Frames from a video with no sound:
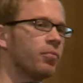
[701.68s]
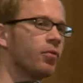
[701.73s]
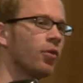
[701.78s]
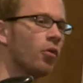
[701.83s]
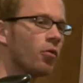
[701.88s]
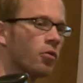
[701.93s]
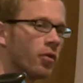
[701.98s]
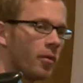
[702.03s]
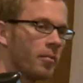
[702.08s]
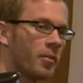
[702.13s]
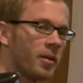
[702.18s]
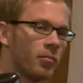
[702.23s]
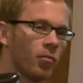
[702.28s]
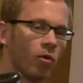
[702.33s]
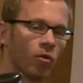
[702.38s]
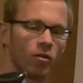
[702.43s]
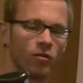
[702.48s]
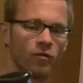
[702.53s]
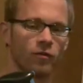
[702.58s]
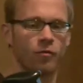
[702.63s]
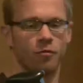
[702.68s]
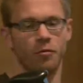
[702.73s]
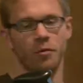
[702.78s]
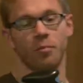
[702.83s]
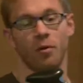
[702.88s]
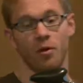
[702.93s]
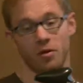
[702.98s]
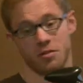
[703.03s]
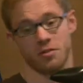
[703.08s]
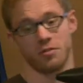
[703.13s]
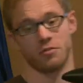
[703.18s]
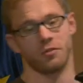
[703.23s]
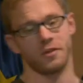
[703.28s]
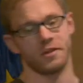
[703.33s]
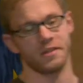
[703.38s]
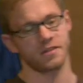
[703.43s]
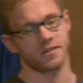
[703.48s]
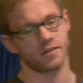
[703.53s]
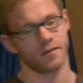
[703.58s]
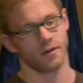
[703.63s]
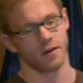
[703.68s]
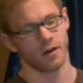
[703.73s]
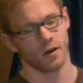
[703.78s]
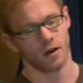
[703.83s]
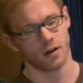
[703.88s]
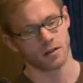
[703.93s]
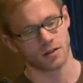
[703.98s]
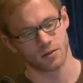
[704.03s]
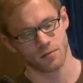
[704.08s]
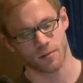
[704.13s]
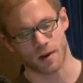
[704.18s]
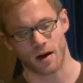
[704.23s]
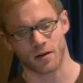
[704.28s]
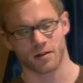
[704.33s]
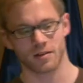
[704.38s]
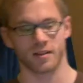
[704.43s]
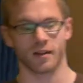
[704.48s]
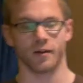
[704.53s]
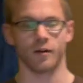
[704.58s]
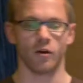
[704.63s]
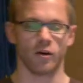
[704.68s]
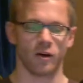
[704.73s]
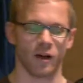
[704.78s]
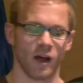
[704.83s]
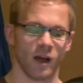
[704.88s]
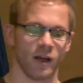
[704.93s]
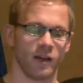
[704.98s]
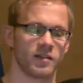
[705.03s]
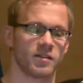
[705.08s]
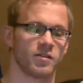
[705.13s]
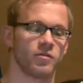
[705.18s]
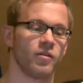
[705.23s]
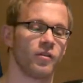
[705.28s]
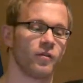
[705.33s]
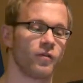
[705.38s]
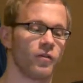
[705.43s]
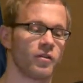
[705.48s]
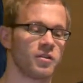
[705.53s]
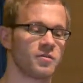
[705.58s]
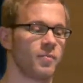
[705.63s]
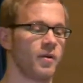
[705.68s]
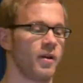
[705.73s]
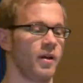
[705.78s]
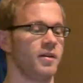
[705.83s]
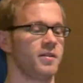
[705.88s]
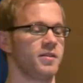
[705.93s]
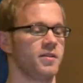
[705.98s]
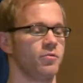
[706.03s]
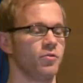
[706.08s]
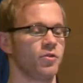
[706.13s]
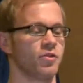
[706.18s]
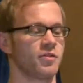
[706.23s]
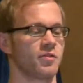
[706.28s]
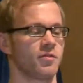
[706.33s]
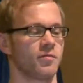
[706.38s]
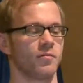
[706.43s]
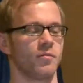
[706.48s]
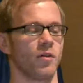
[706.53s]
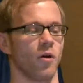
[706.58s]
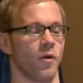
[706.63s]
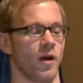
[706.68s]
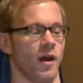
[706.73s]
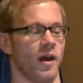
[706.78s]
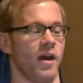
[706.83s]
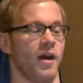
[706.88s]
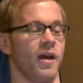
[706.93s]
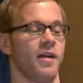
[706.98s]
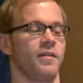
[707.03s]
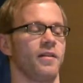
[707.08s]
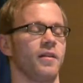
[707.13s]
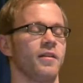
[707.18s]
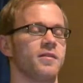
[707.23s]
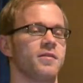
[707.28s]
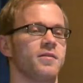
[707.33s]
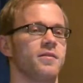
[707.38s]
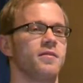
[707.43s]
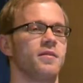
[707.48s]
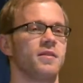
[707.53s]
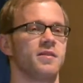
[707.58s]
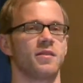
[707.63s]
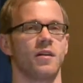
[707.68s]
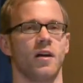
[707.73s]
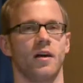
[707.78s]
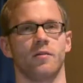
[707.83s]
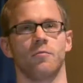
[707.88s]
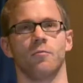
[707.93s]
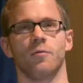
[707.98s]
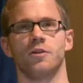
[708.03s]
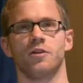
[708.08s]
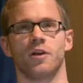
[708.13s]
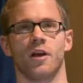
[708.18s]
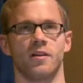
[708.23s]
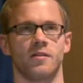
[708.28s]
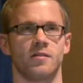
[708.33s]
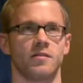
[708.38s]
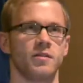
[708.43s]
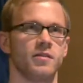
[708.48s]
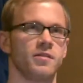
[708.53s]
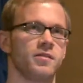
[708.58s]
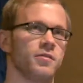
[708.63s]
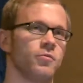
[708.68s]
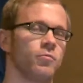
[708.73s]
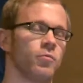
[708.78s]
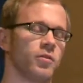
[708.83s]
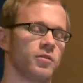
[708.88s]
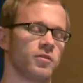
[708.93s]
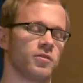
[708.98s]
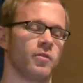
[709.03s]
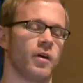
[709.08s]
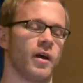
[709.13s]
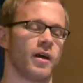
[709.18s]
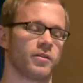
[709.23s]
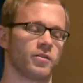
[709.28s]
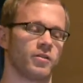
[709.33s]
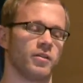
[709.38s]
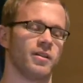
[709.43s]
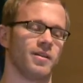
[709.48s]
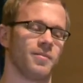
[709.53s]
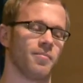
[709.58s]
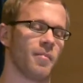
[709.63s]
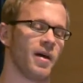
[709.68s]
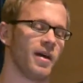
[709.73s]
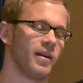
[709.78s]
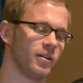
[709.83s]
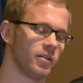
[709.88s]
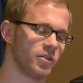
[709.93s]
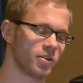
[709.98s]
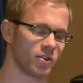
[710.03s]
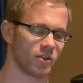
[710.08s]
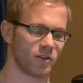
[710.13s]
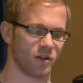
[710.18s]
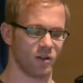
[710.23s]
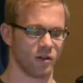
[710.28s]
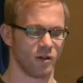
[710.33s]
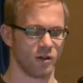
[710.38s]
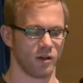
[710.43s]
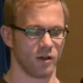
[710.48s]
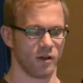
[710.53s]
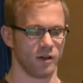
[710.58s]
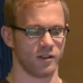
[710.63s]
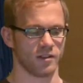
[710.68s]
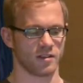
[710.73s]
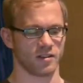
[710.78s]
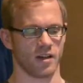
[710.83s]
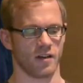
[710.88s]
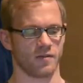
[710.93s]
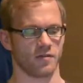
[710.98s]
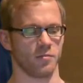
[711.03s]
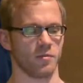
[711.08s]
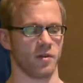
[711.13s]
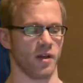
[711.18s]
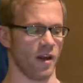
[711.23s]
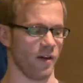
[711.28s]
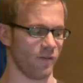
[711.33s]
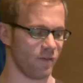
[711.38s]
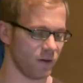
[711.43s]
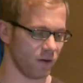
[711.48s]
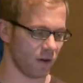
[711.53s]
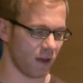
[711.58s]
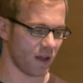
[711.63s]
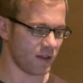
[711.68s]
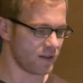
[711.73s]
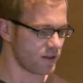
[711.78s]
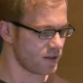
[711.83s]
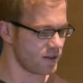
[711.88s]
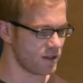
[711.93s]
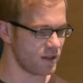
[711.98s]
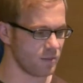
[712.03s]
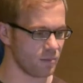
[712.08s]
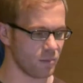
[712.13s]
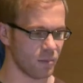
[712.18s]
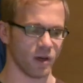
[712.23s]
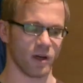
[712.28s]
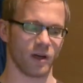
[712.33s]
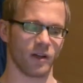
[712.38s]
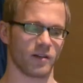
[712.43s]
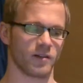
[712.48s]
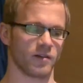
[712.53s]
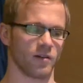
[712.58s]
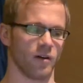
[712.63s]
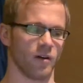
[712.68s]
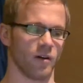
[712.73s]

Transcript: programming model for repositories. So how does that look like? So in the first place, you just go ahead and decide which entities you want to actually manage. It doesn't have to be every entity, but